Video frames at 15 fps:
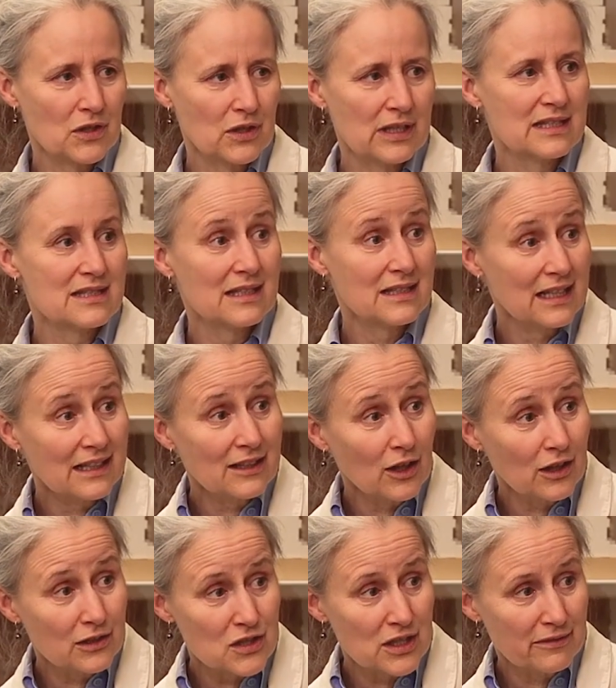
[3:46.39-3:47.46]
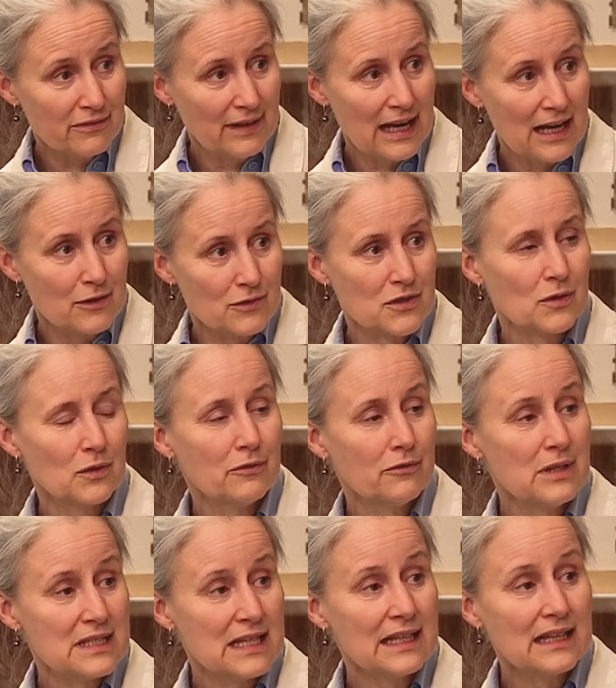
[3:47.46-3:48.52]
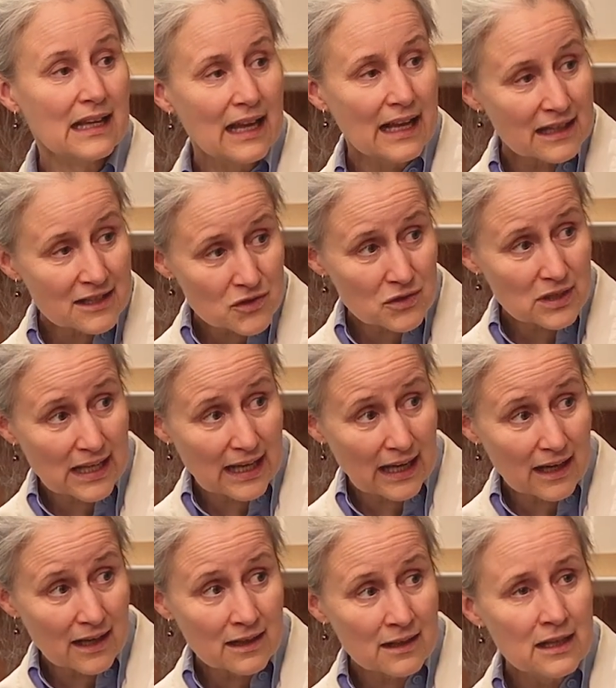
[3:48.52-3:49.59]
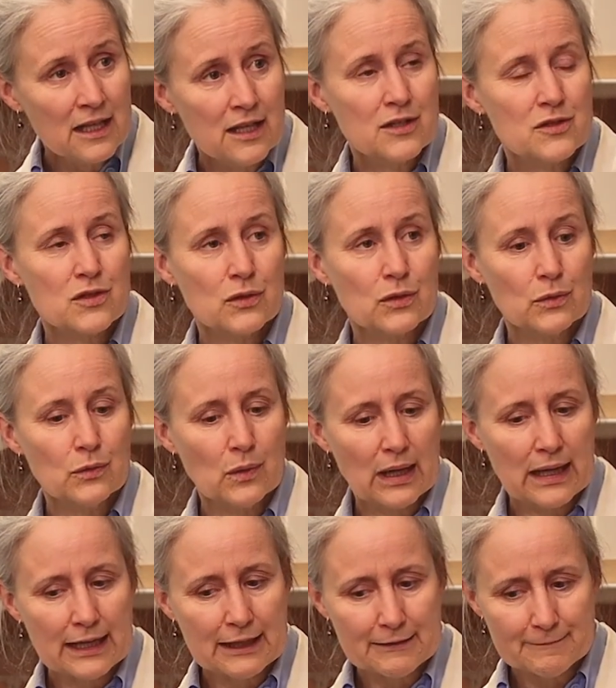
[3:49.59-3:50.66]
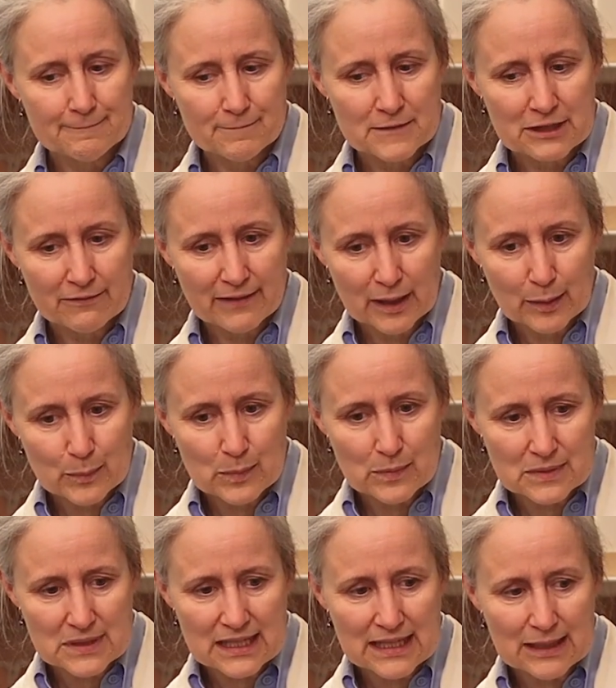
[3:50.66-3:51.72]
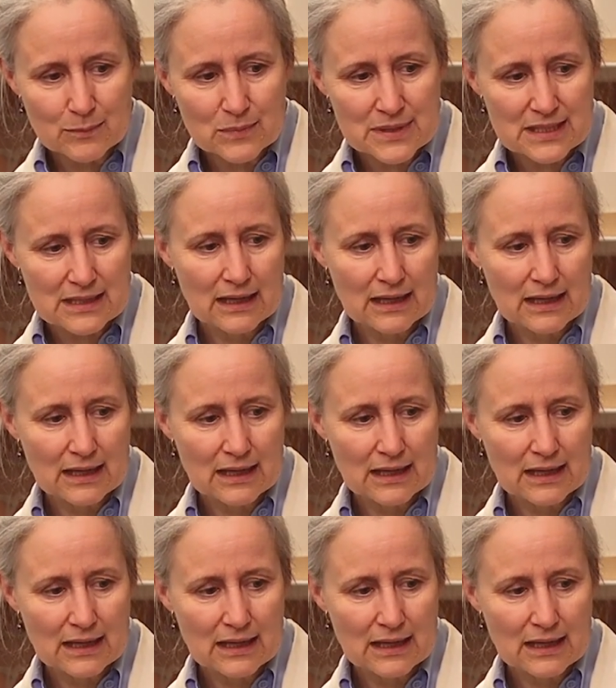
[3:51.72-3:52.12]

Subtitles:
It's a technology of now. So if we take extra care to develop teams